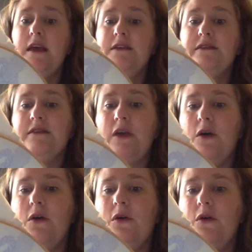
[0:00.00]

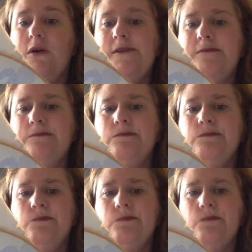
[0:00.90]
So
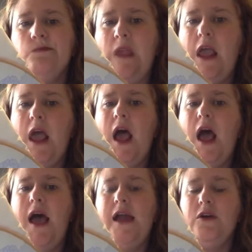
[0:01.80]

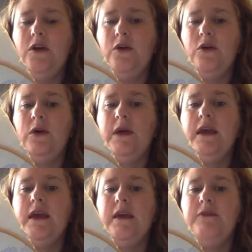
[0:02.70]
I don't know,
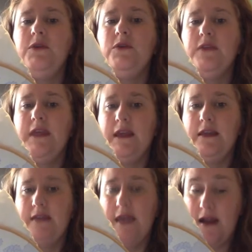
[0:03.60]
if you think
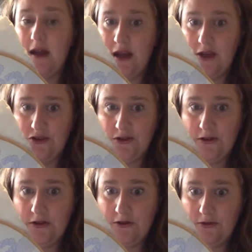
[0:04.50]
that I should
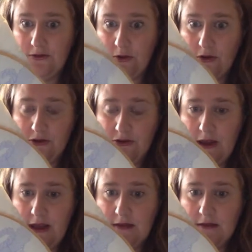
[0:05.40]
use 4
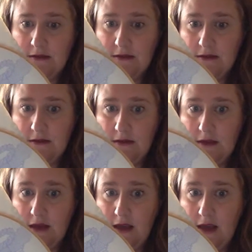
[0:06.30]
strands,
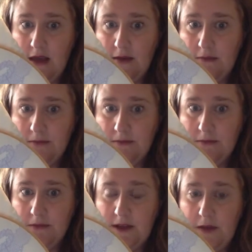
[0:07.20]

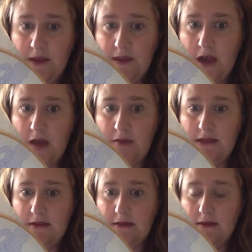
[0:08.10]
tell me in the
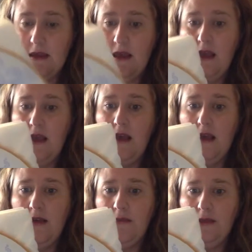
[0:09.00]
comments,
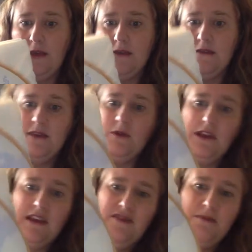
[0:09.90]
because it would
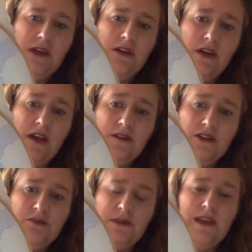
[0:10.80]
give better
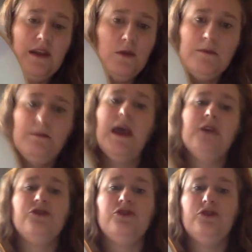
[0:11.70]
coverage, but then it wouldn't
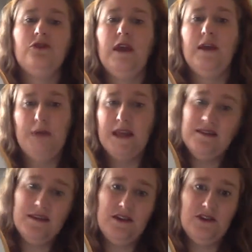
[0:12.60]
match Aunt
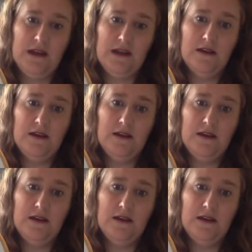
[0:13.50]
Peg's stitching,